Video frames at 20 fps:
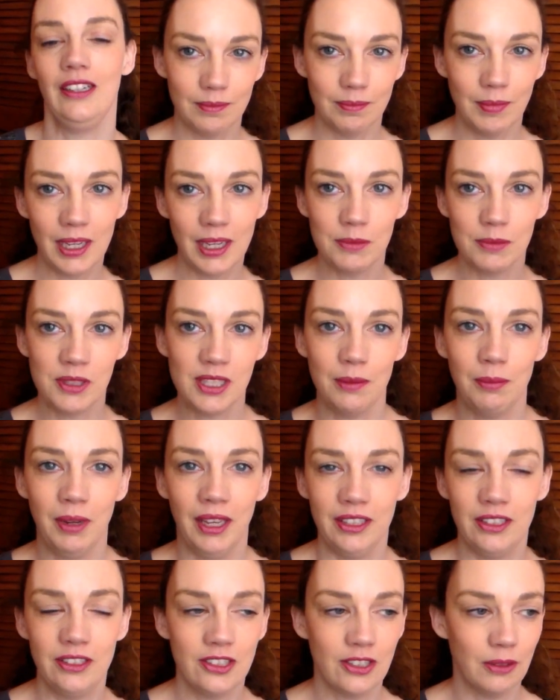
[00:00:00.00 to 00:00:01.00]
Made him seem
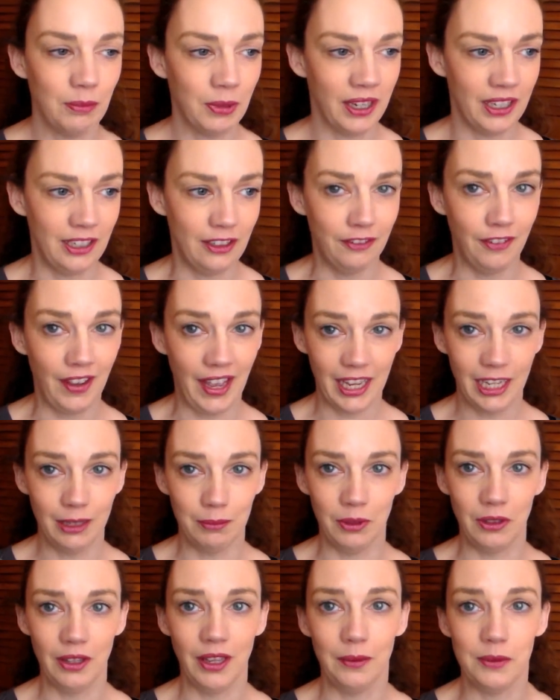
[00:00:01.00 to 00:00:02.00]
like some kind of
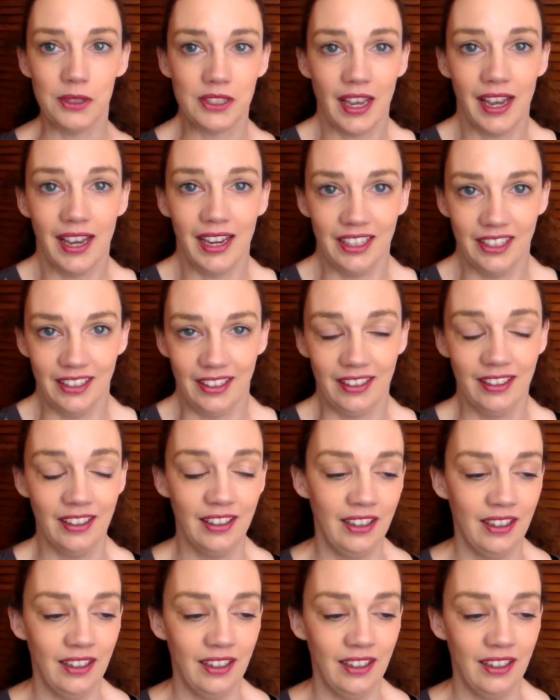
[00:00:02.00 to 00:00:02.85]
animal that was hiding.